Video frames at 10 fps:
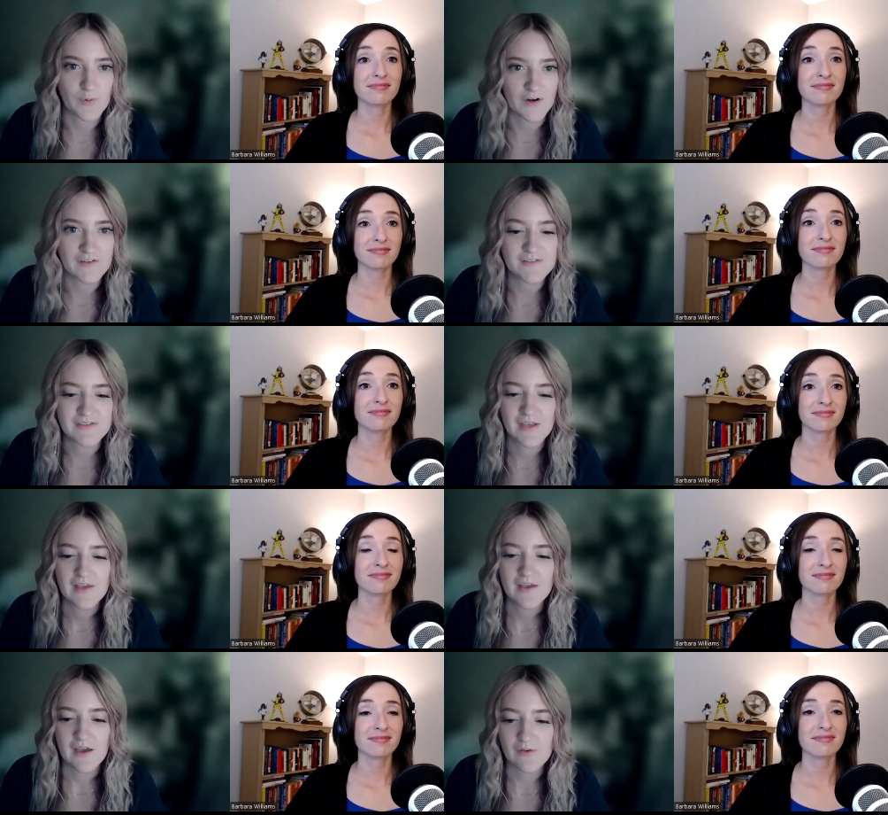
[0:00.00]
Speaker 1: parts.
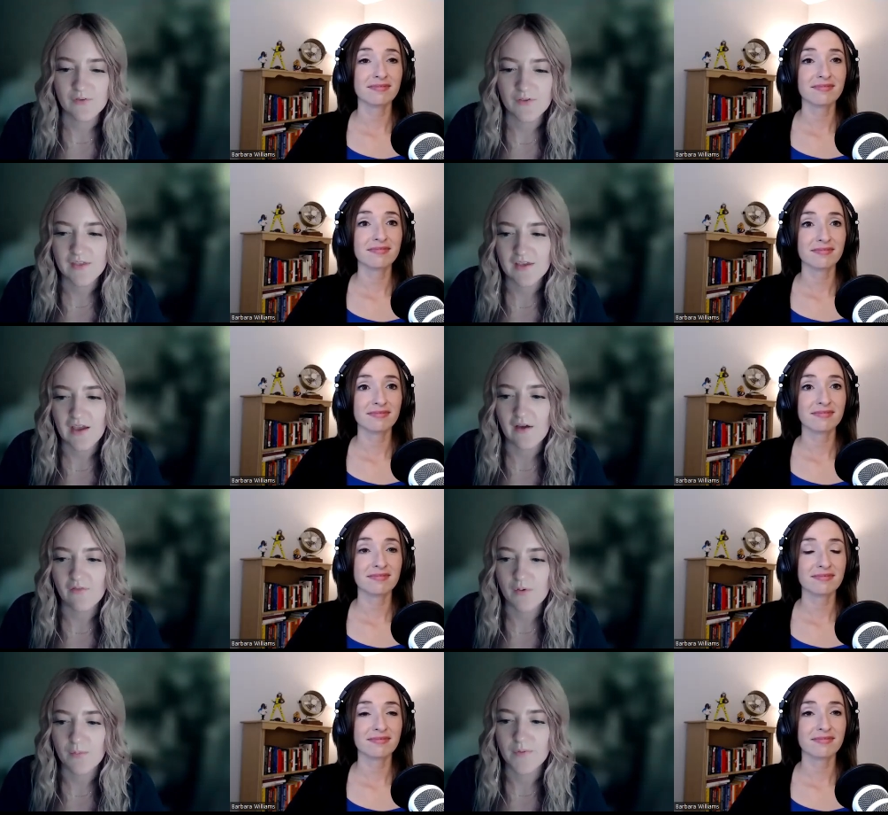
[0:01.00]
I feel like I have
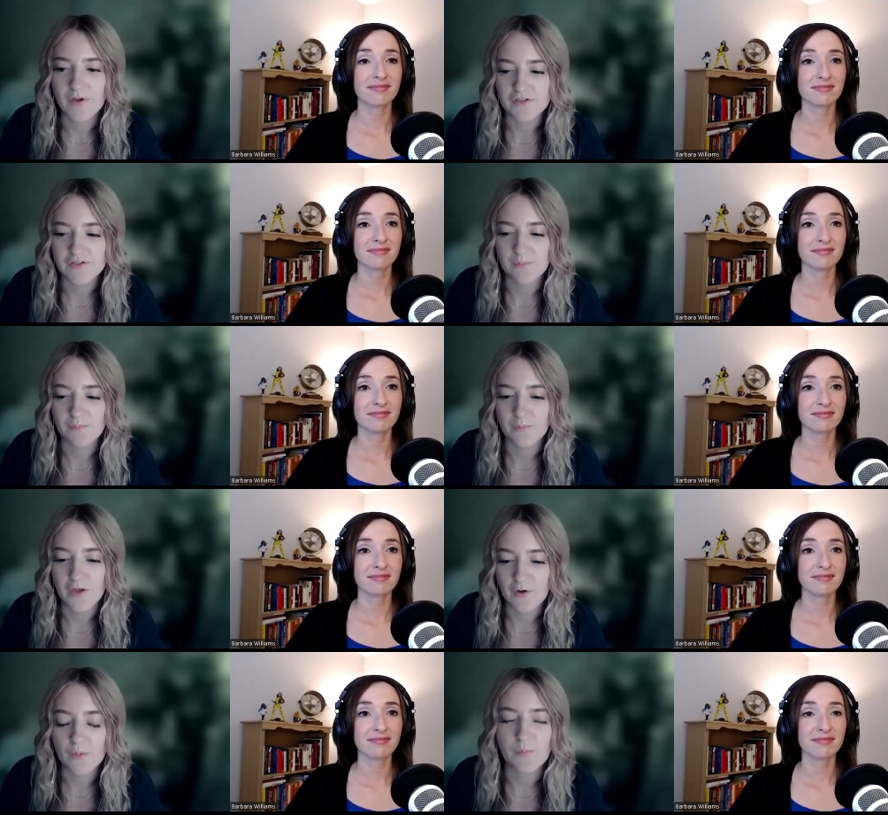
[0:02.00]
a much
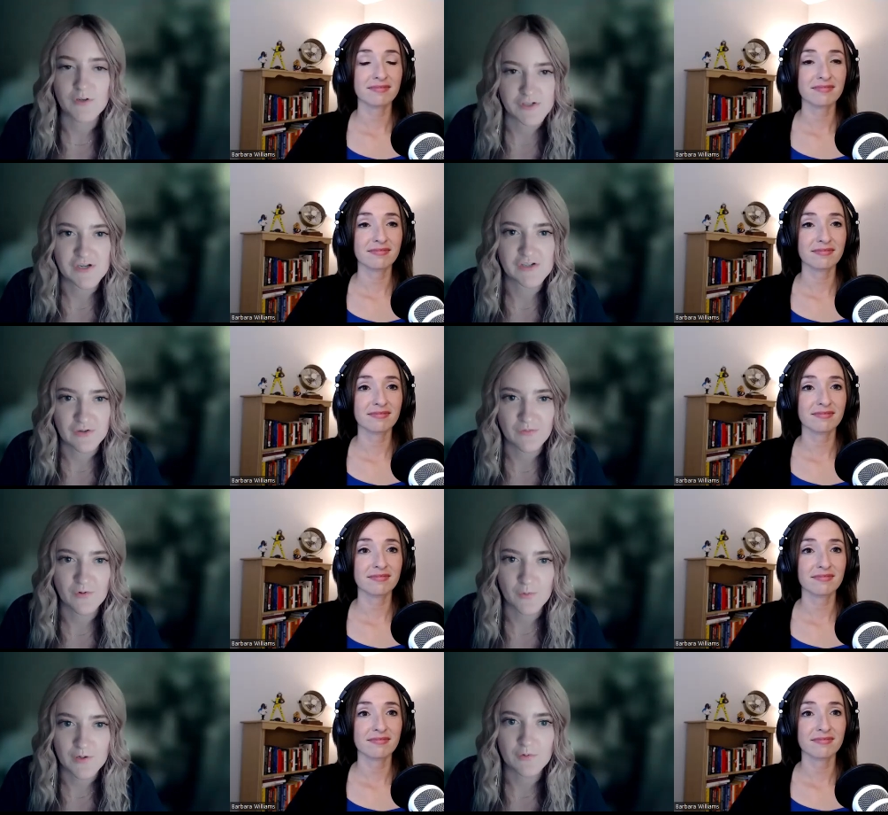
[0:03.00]
better appreciation
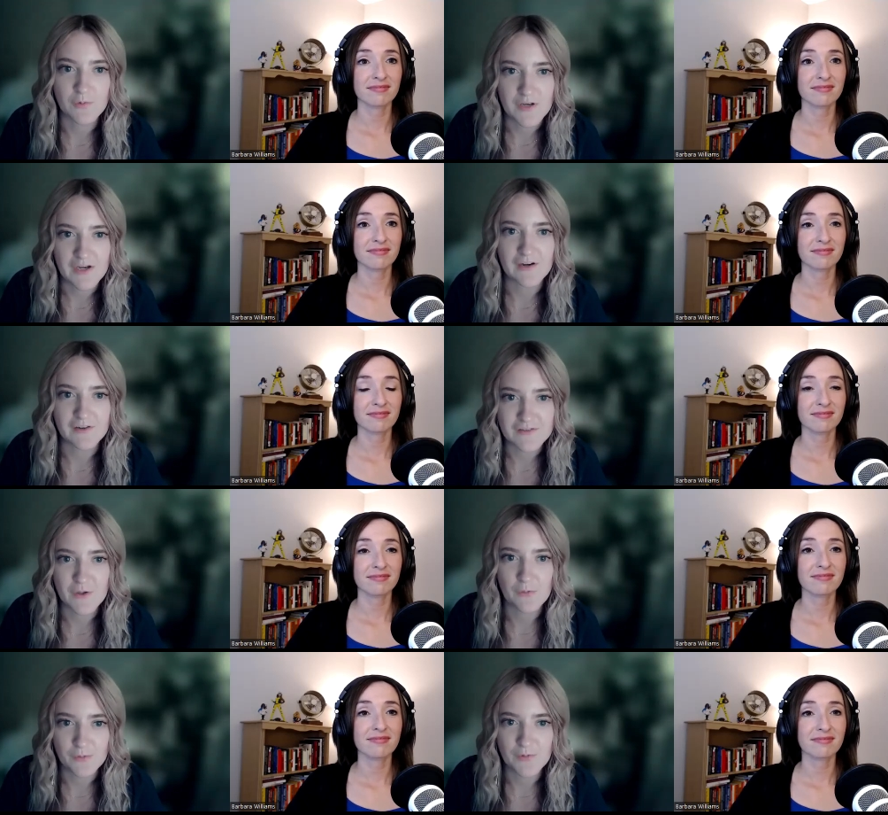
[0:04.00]
for what remediators
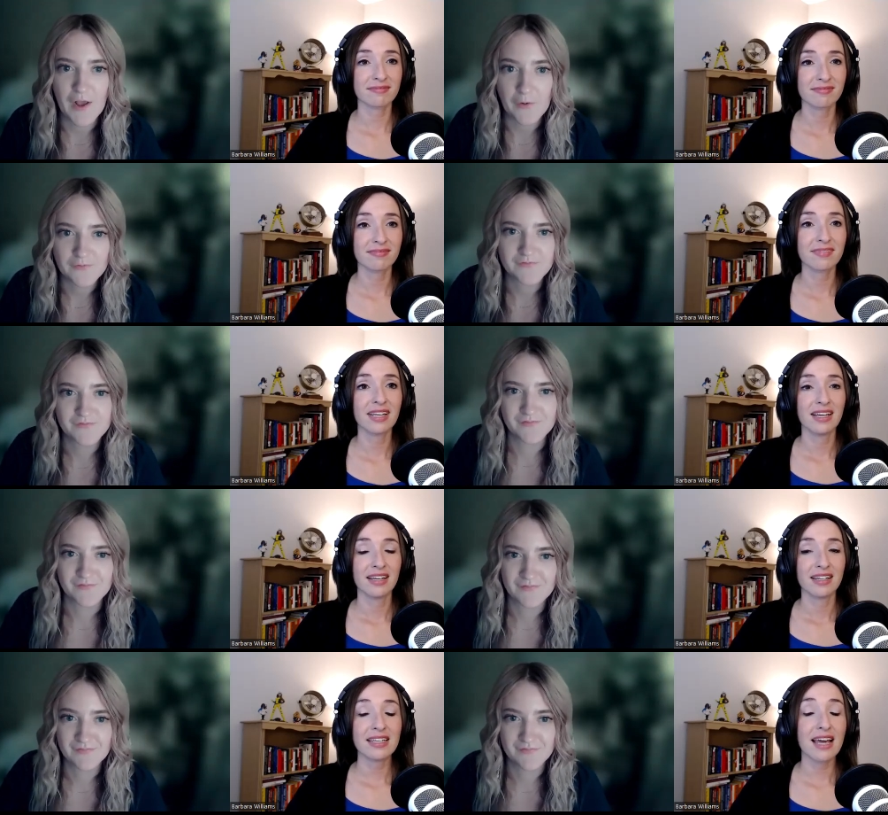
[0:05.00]
go through now.
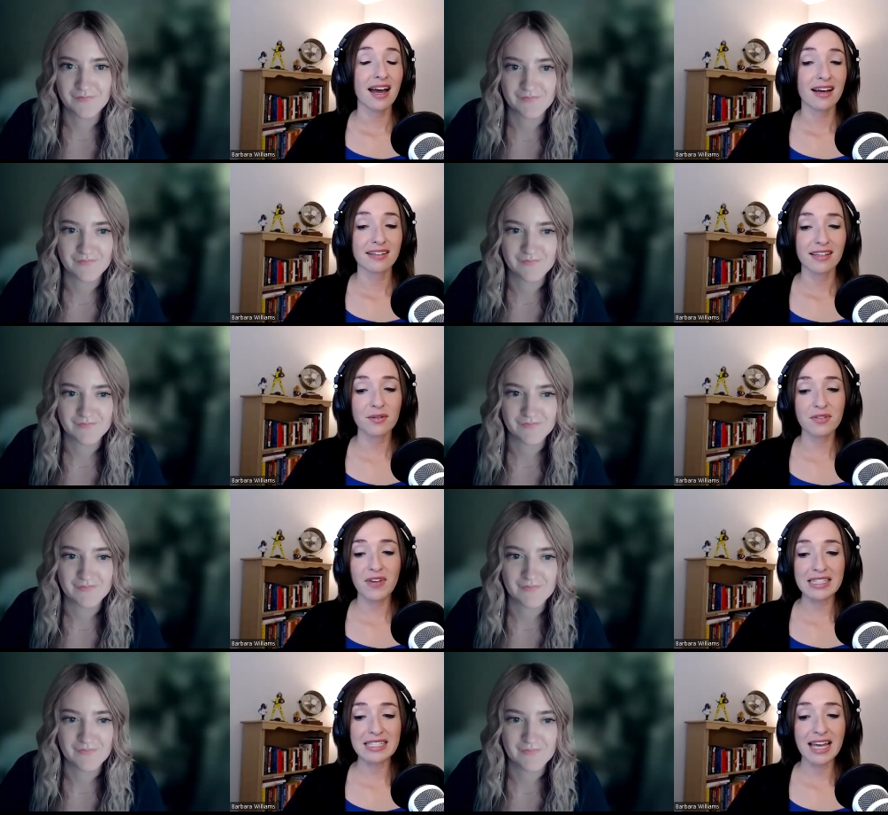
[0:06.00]
Speaker 2: Yeah, that was
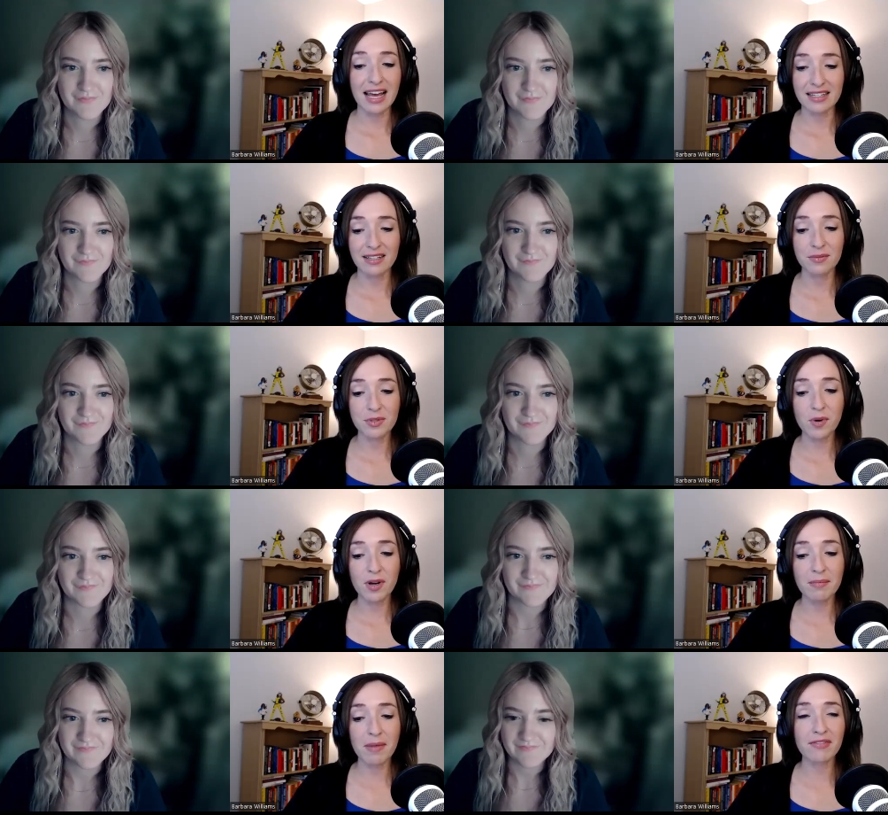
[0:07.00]
fantastic. It was
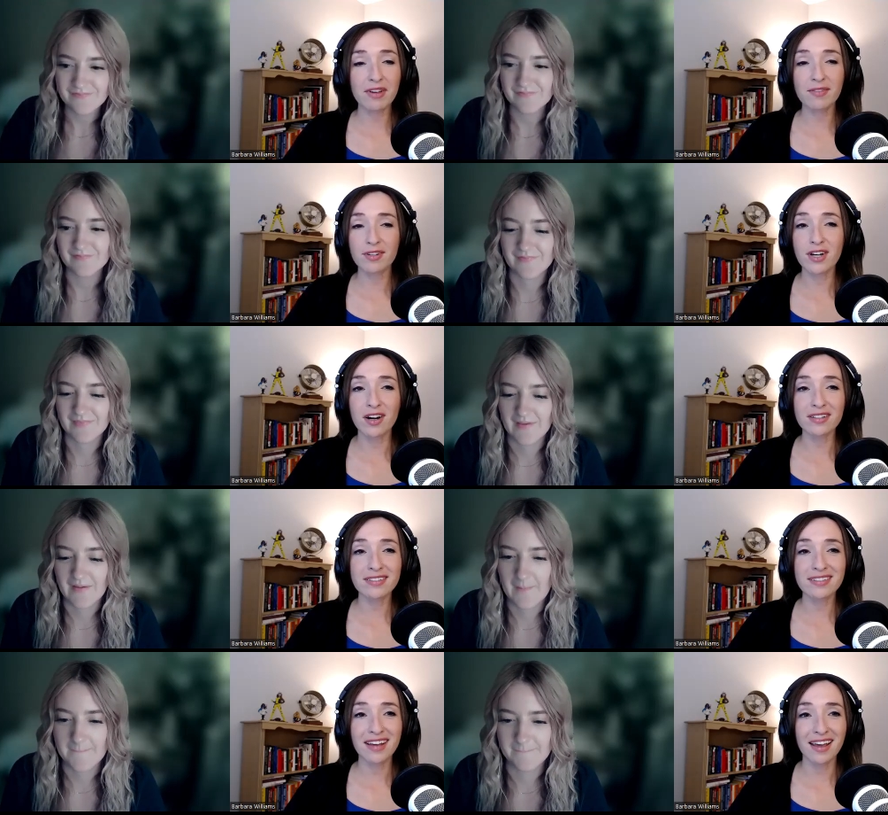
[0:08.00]
one of my favorite
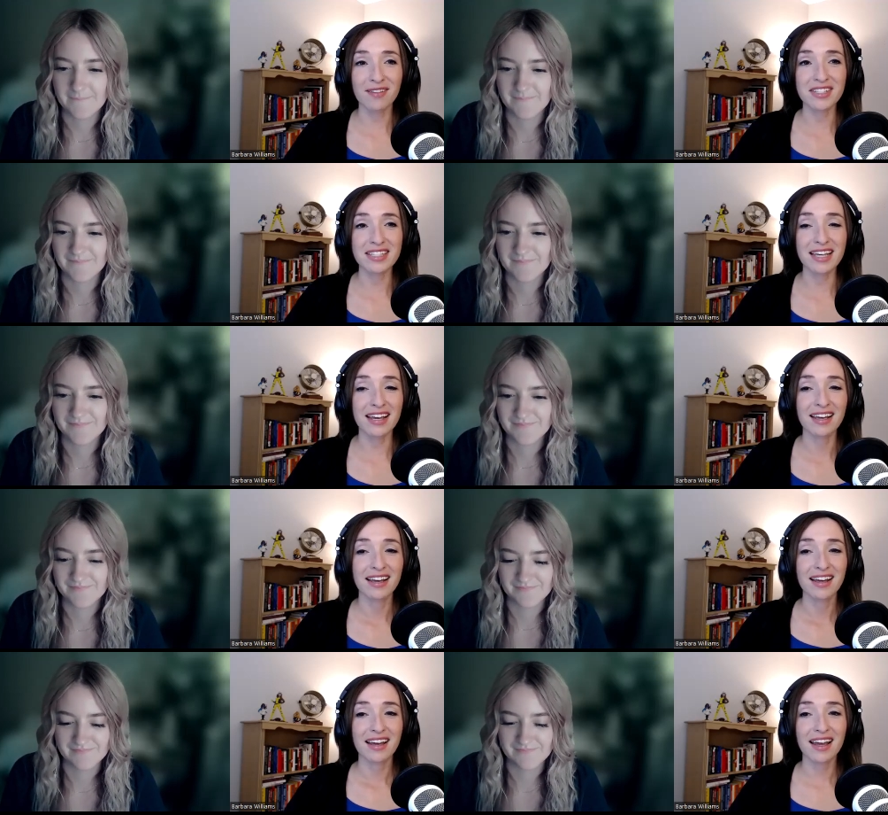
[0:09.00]
talks, I have to say.
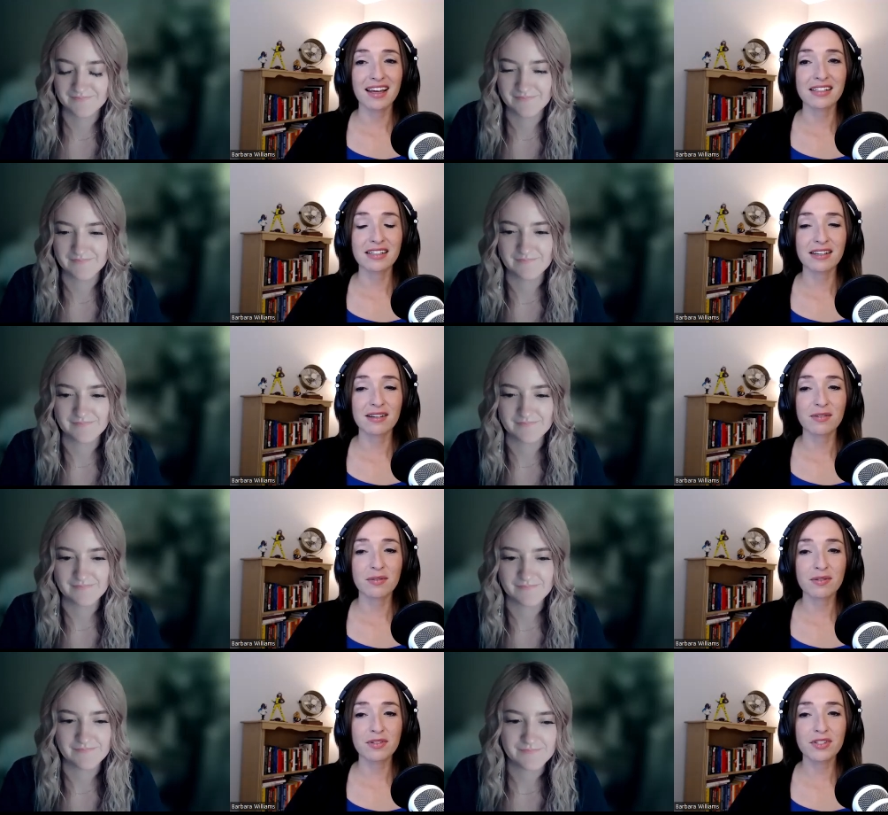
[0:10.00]
And
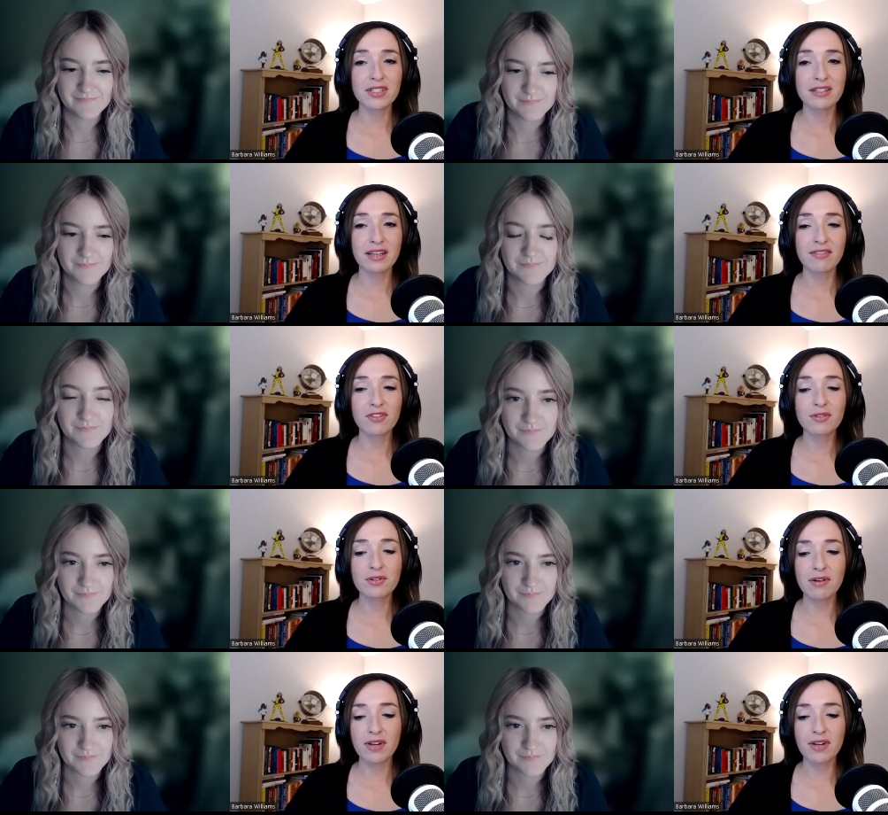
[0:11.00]
just if you do